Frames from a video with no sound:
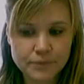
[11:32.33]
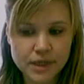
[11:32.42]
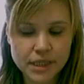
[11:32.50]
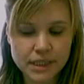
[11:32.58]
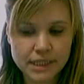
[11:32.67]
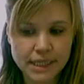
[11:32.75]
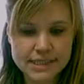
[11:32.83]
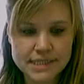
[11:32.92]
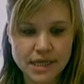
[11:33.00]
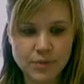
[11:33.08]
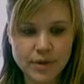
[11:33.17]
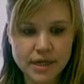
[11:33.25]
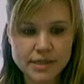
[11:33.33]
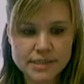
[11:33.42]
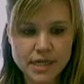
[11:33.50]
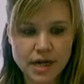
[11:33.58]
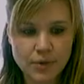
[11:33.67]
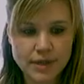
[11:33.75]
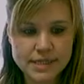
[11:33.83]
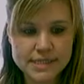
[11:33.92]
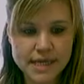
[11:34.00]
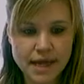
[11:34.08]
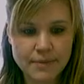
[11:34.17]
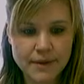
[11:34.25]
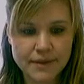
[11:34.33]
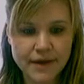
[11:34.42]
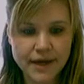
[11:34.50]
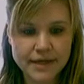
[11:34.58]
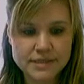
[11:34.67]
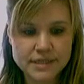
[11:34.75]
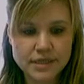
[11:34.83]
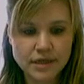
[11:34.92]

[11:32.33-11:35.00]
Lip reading: let's see, what else did I want to say about that?